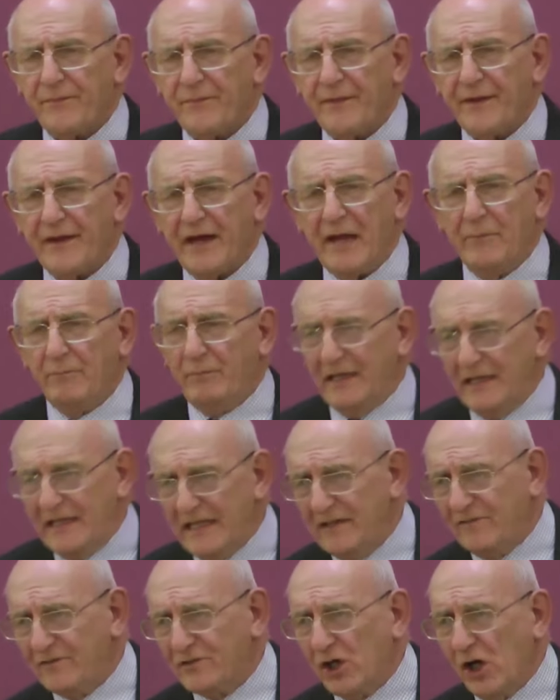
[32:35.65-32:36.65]
and
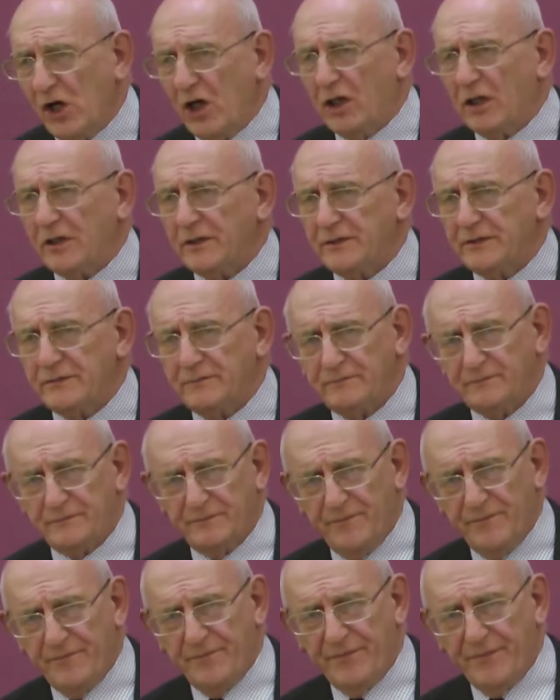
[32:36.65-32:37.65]
believe God
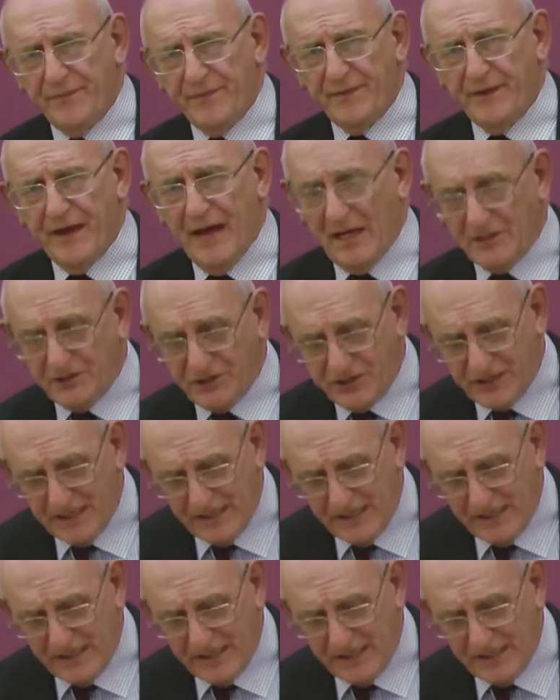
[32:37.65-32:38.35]
and see